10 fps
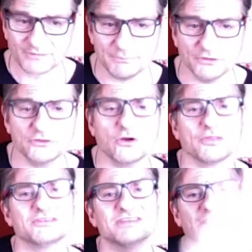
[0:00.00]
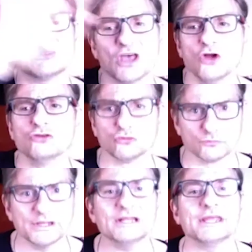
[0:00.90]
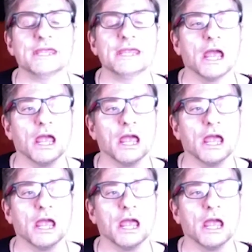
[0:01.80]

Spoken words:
building all these sets, to really